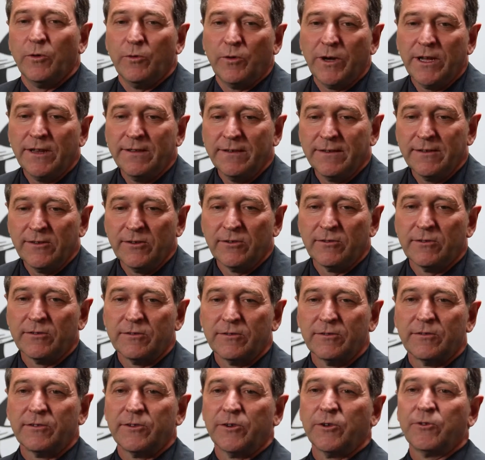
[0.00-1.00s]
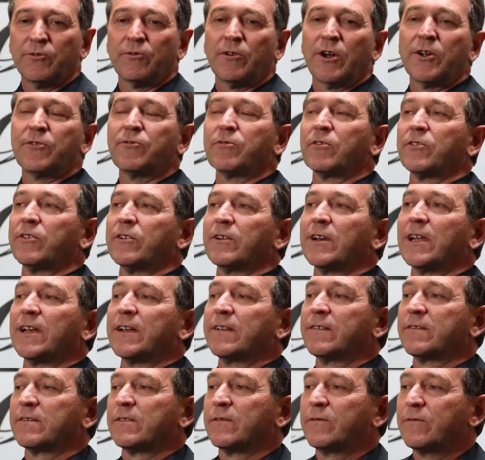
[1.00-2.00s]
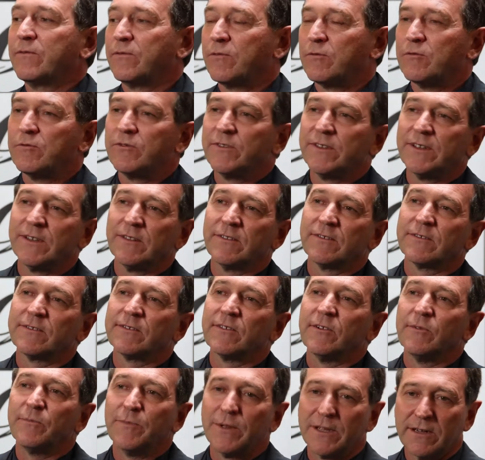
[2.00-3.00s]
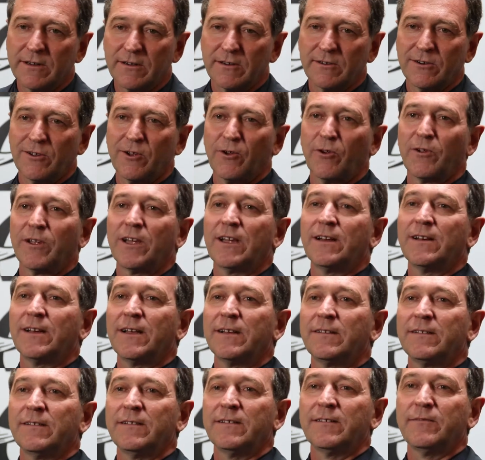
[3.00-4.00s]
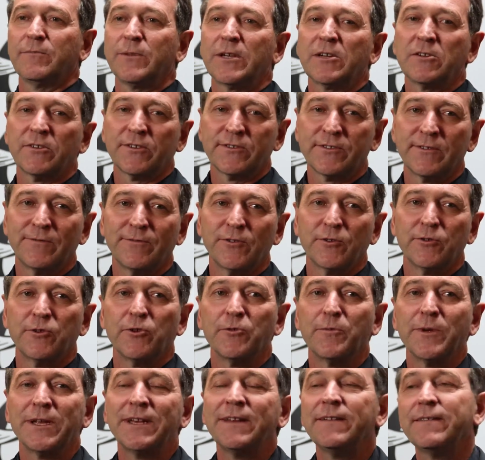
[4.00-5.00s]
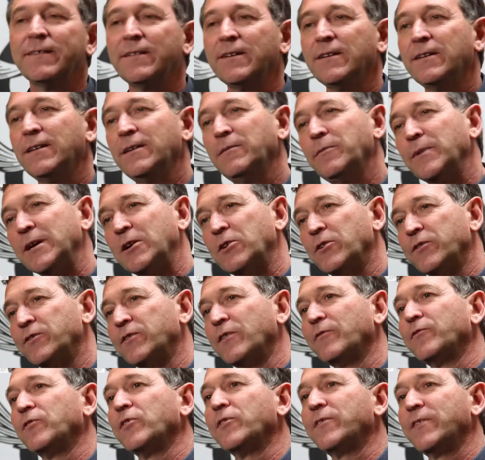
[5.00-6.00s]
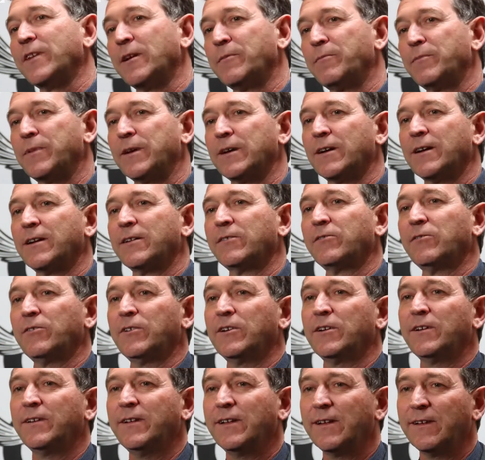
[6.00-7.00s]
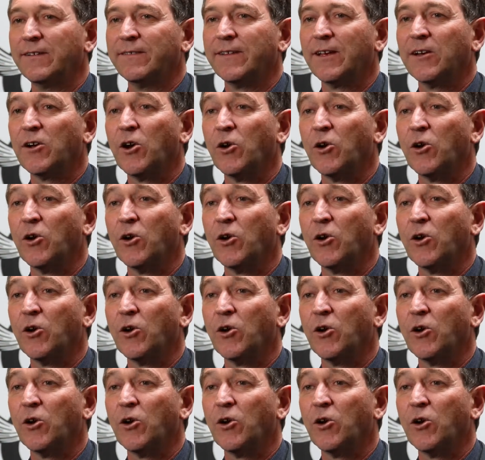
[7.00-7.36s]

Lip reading: When you try to analyze the food in tropical area like this, because of the humidity, because of the temperature, there